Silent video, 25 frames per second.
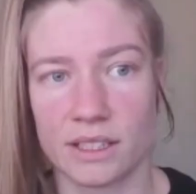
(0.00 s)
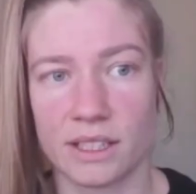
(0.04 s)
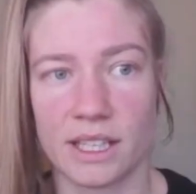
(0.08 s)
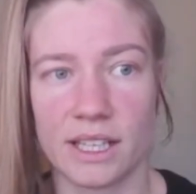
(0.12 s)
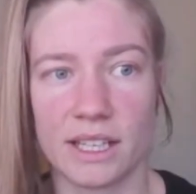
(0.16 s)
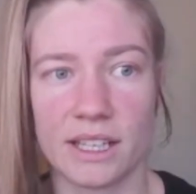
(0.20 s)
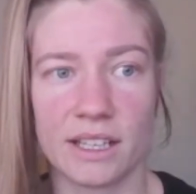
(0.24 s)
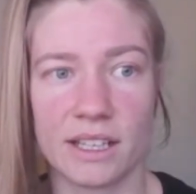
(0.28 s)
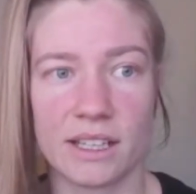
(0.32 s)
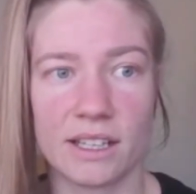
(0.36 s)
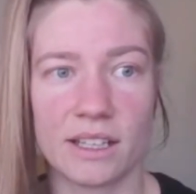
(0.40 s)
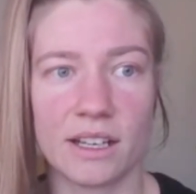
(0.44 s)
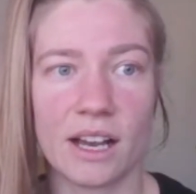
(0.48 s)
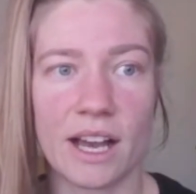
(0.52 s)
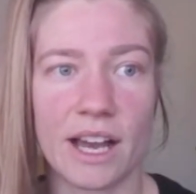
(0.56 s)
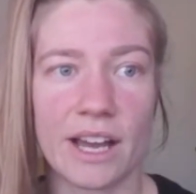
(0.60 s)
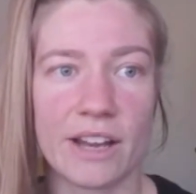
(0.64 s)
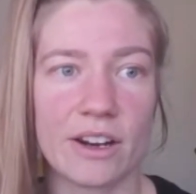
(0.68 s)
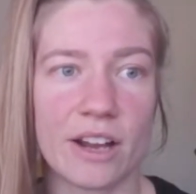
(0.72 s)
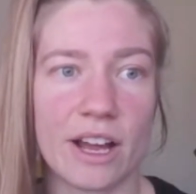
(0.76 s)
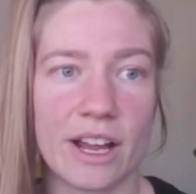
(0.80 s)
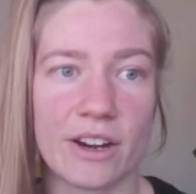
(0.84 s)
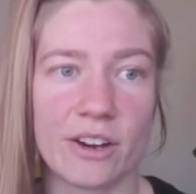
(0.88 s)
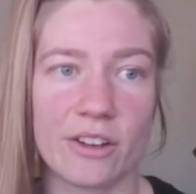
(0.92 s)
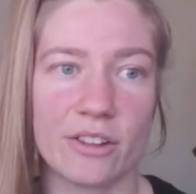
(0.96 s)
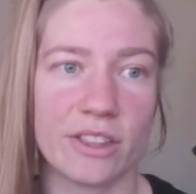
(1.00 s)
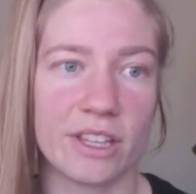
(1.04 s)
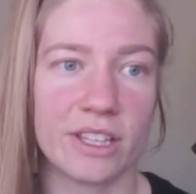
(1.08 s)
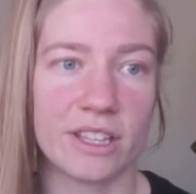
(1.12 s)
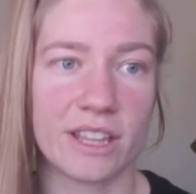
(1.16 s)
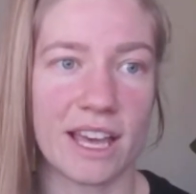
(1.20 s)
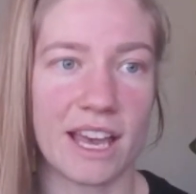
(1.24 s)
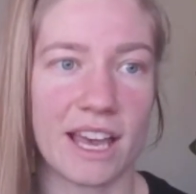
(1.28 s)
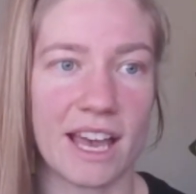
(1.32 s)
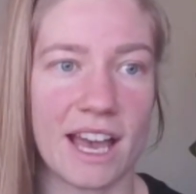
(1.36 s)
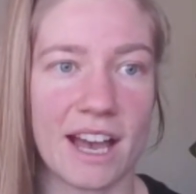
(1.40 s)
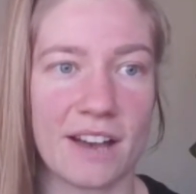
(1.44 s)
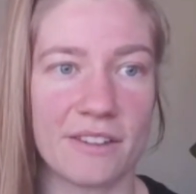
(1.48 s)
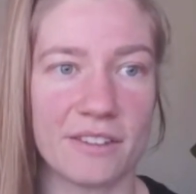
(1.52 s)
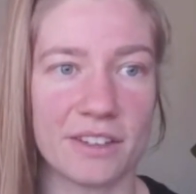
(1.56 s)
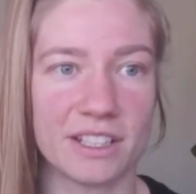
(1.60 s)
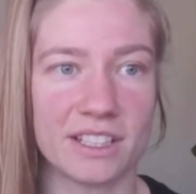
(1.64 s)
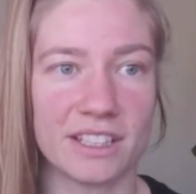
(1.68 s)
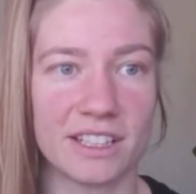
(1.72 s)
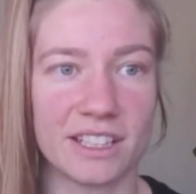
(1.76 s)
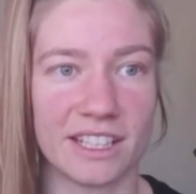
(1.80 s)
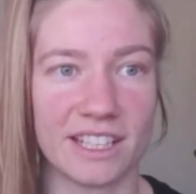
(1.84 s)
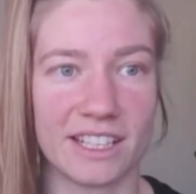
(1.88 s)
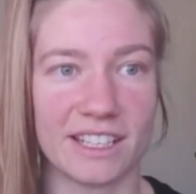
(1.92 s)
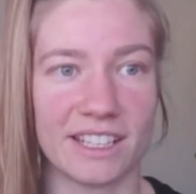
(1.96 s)
Yeah, I, I don't think they have a
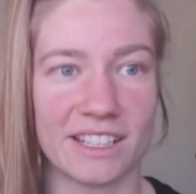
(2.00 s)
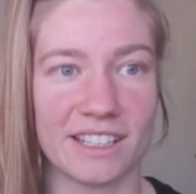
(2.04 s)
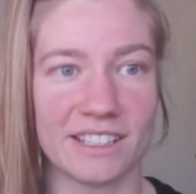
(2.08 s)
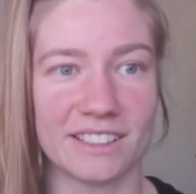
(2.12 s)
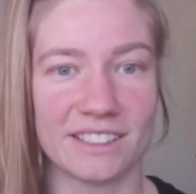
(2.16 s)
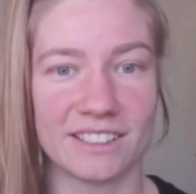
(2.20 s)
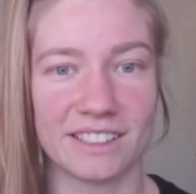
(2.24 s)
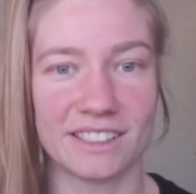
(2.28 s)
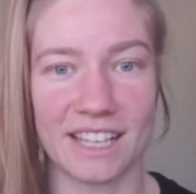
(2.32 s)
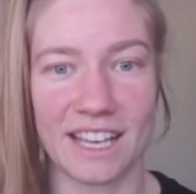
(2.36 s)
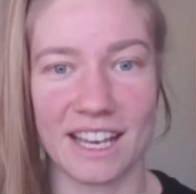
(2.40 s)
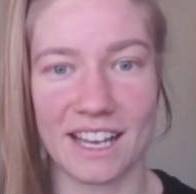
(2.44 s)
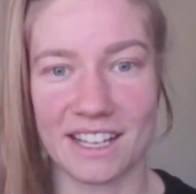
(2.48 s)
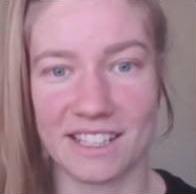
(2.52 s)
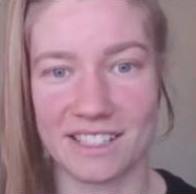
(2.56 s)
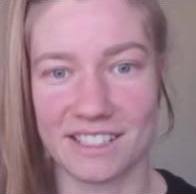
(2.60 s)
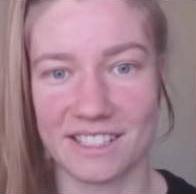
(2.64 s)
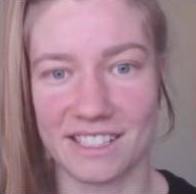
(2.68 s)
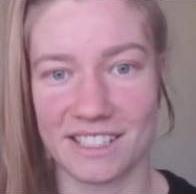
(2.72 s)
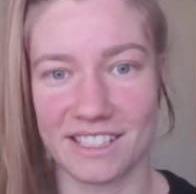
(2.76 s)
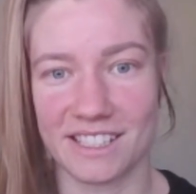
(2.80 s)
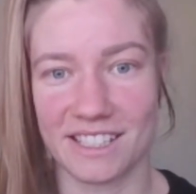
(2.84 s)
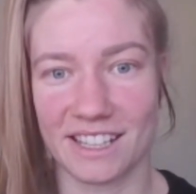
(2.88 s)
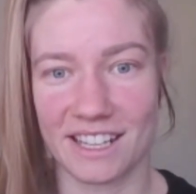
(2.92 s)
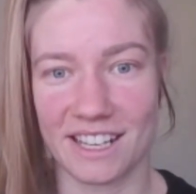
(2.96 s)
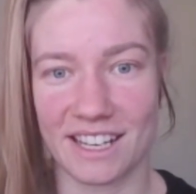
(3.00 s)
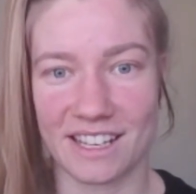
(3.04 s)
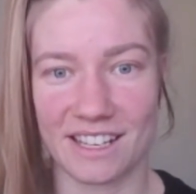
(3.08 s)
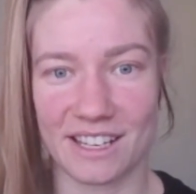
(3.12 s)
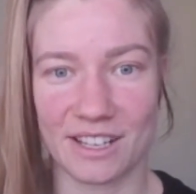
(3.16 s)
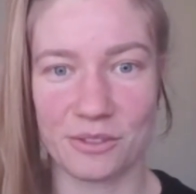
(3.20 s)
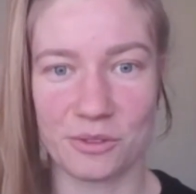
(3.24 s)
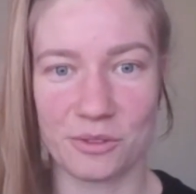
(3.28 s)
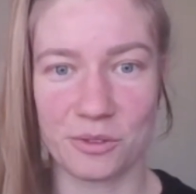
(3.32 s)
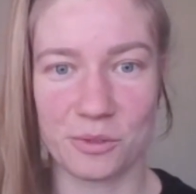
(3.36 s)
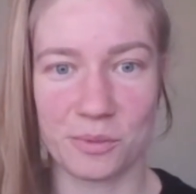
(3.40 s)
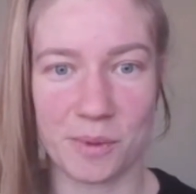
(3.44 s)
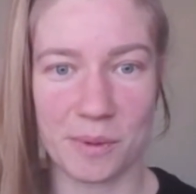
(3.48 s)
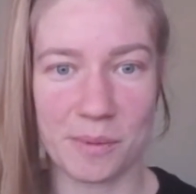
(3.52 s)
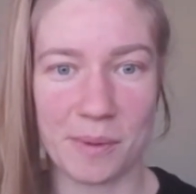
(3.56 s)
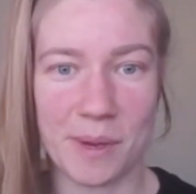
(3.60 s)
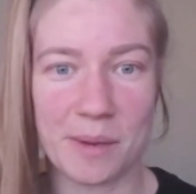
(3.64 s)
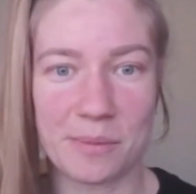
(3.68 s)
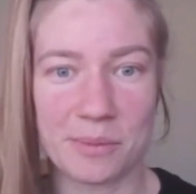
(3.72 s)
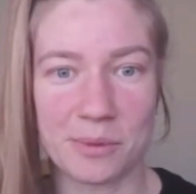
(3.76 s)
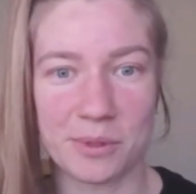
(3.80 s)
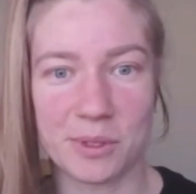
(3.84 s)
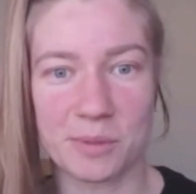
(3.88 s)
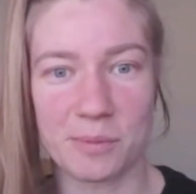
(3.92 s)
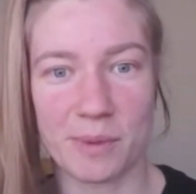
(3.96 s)
clear answer to that. It would be
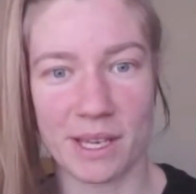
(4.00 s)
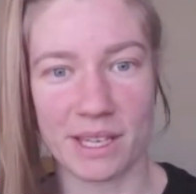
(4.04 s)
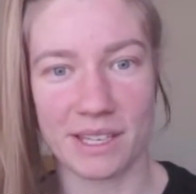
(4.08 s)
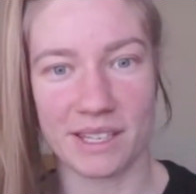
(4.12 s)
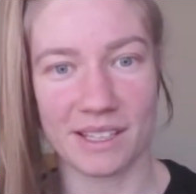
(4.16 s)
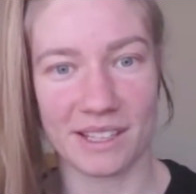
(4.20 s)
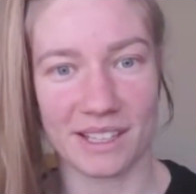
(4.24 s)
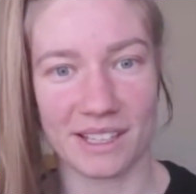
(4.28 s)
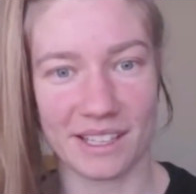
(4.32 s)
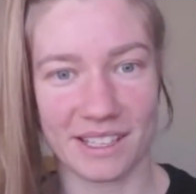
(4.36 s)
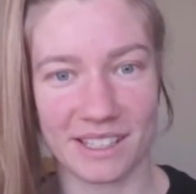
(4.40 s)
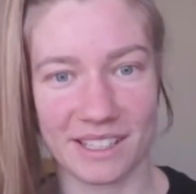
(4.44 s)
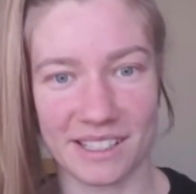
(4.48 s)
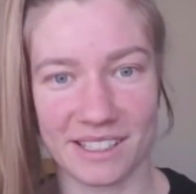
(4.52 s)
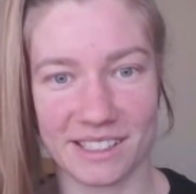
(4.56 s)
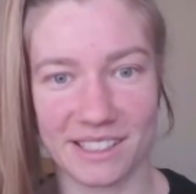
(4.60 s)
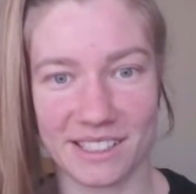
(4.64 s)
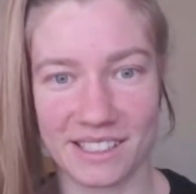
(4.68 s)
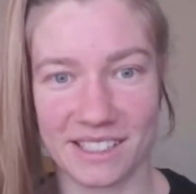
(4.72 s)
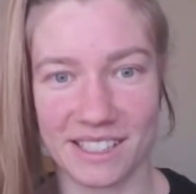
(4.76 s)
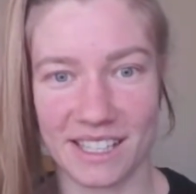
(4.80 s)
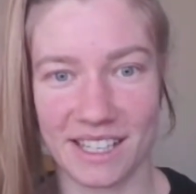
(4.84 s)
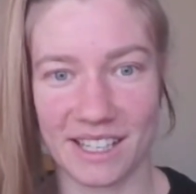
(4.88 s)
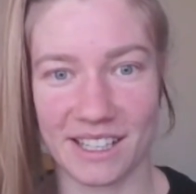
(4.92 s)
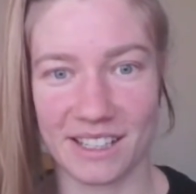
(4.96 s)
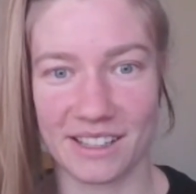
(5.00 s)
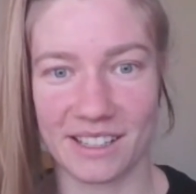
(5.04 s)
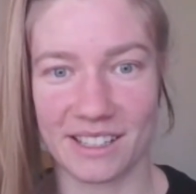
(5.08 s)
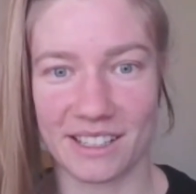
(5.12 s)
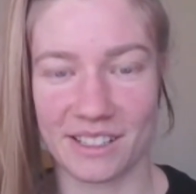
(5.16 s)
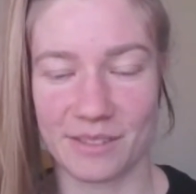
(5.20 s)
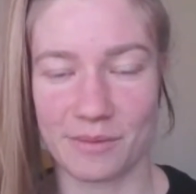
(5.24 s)
people speculating to say that